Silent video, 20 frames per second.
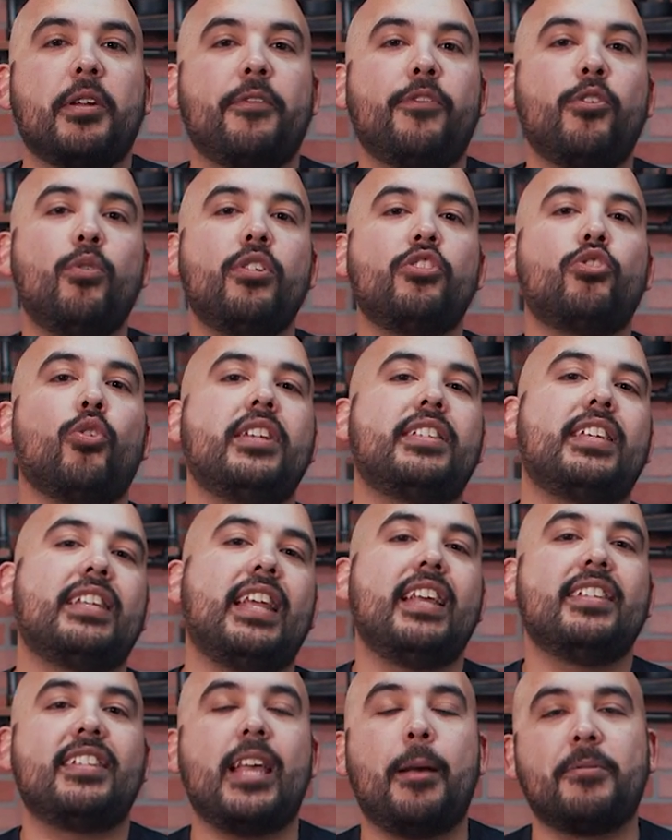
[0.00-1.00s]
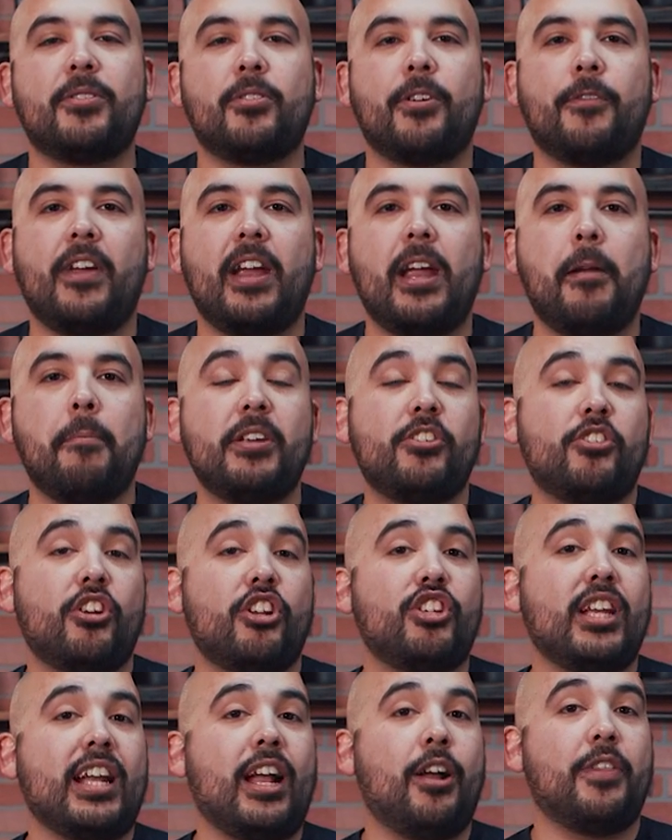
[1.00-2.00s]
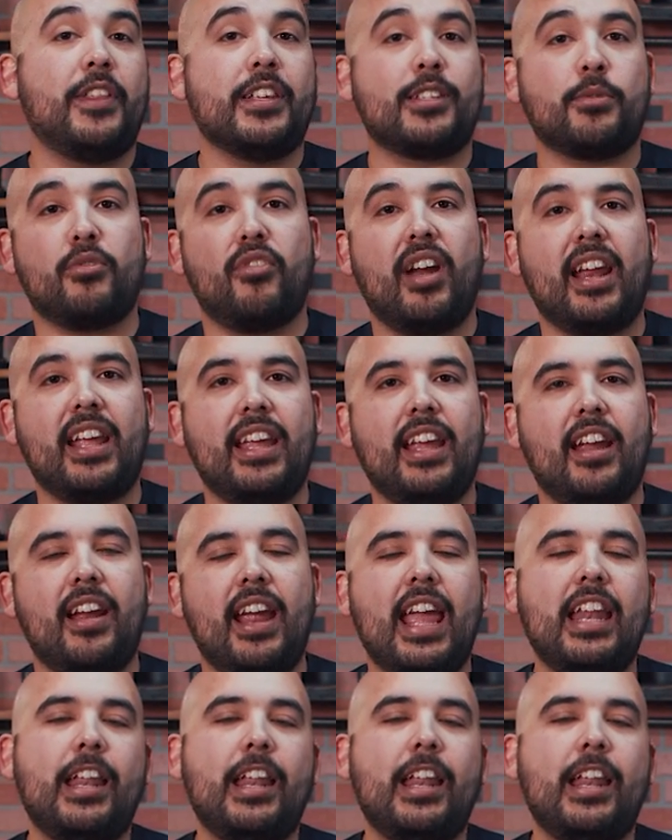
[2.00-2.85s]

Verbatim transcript: but if you enjoyed today's episode of Variant, be sure to check out this one right here.